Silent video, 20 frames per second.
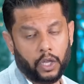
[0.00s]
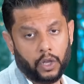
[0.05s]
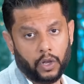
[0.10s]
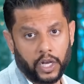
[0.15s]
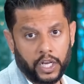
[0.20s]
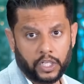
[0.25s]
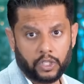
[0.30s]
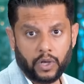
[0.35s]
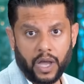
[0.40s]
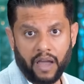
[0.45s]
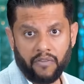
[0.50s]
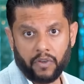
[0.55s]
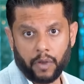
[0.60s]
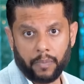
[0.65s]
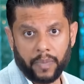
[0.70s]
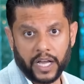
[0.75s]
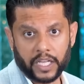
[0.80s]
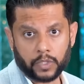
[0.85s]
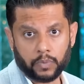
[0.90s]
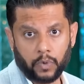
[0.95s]
You'll need to have
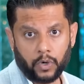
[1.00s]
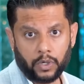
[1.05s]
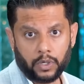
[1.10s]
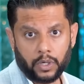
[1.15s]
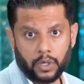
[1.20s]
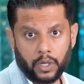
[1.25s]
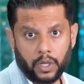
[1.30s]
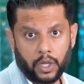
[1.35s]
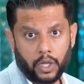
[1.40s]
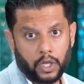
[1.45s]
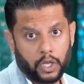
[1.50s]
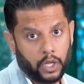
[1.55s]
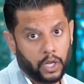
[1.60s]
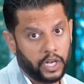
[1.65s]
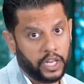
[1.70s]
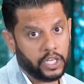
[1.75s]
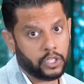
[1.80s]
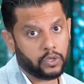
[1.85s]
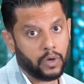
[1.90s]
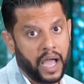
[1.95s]
your passport.
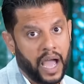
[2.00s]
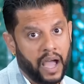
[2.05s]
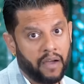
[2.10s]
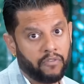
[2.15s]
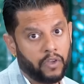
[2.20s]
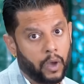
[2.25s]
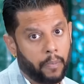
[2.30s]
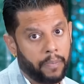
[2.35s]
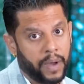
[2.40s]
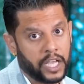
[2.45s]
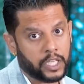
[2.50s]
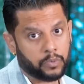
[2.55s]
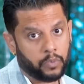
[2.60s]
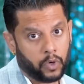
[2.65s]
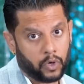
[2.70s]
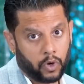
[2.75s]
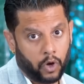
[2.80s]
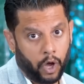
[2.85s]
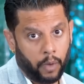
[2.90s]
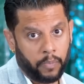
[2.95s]
You'll need to have your
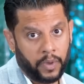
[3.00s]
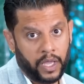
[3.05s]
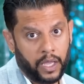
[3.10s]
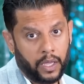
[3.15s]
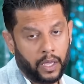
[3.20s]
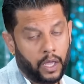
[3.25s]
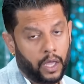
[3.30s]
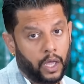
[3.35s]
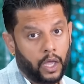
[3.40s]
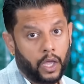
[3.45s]
passport copy,